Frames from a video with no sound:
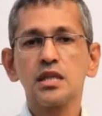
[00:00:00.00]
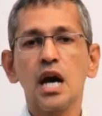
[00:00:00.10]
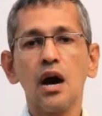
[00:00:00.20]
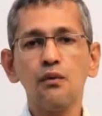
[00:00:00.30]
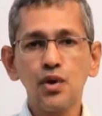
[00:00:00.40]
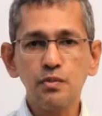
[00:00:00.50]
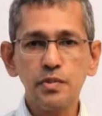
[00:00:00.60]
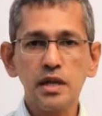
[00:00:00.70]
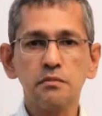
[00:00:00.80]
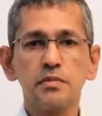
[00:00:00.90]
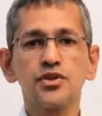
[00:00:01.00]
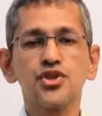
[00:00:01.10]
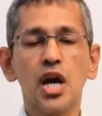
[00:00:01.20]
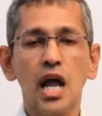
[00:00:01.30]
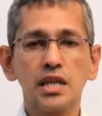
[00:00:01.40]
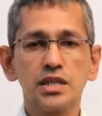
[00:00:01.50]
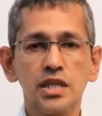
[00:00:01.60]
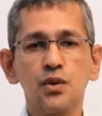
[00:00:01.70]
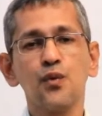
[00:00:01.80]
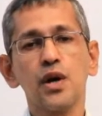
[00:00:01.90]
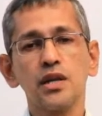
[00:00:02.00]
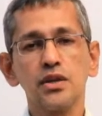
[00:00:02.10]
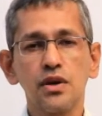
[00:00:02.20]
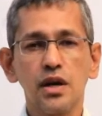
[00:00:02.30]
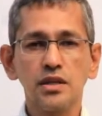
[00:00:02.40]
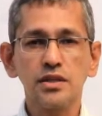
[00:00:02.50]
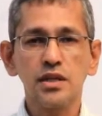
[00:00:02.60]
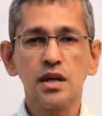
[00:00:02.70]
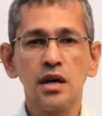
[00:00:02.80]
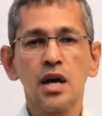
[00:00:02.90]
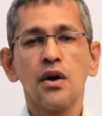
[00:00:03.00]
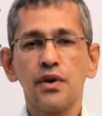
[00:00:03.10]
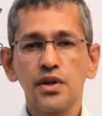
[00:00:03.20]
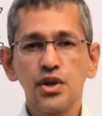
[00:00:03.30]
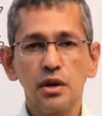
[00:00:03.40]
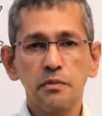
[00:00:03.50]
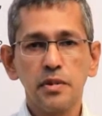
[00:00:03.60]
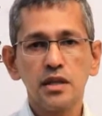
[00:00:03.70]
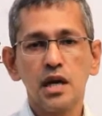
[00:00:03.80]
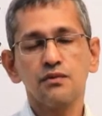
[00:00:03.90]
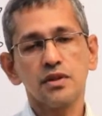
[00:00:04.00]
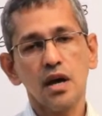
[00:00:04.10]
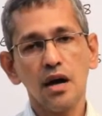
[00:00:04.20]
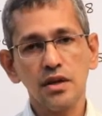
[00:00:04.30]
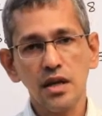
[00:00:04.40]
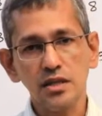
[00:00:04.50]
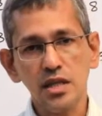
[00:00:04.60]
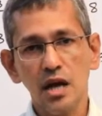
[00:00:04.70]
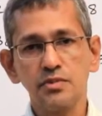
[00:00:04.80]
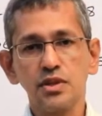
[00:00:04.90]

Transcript: That would be a bit challenging when you consider, when you compare that with the other exams.